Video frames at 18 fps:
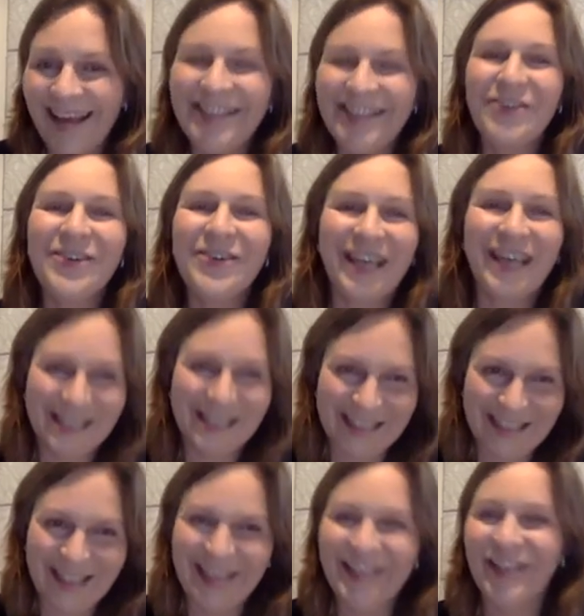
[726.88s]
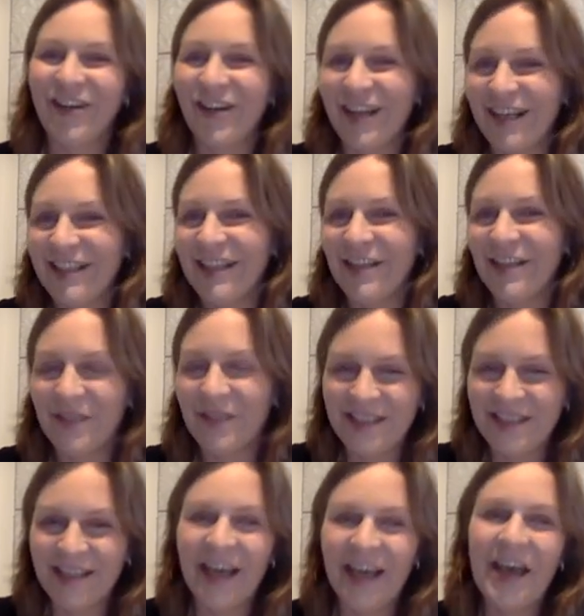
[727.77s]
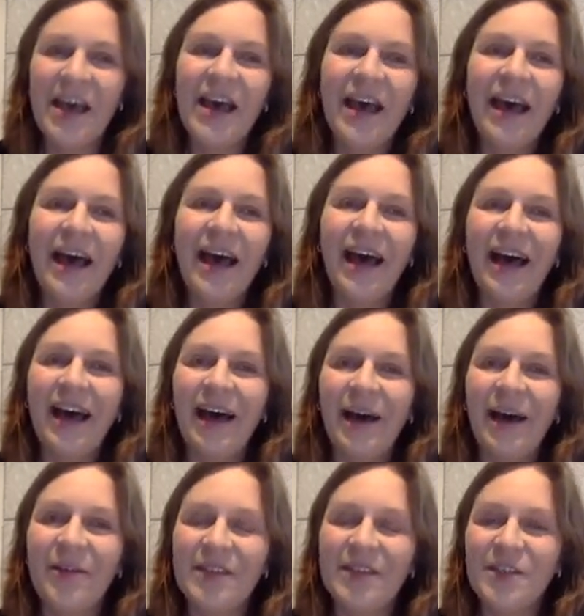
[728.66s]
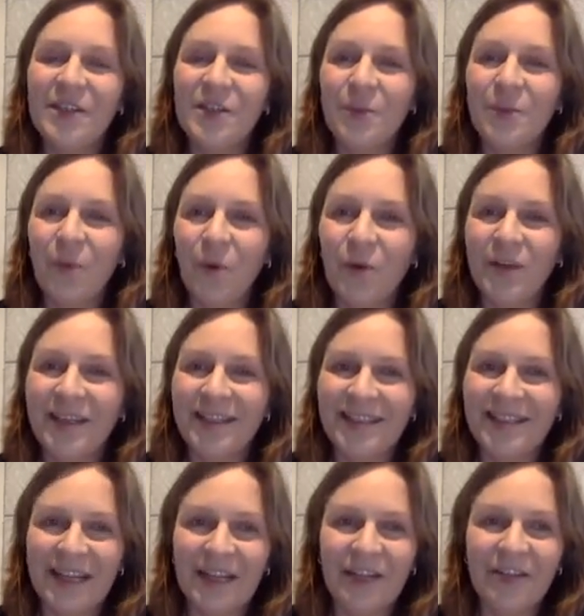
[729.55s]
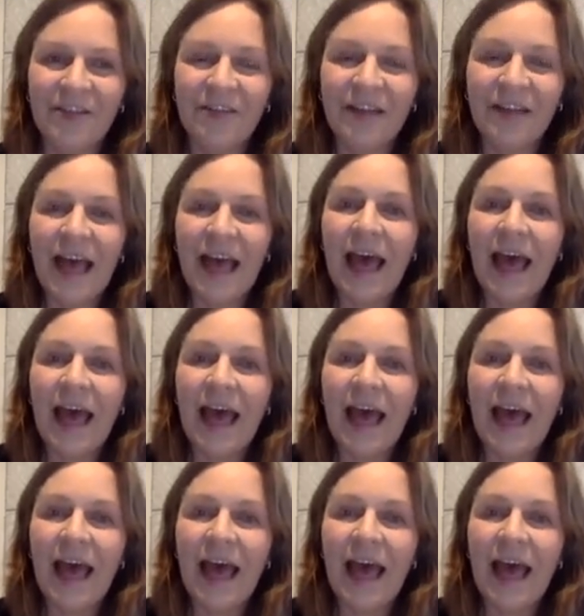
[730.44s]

as you can see, is connected with the uh, with the sport itself,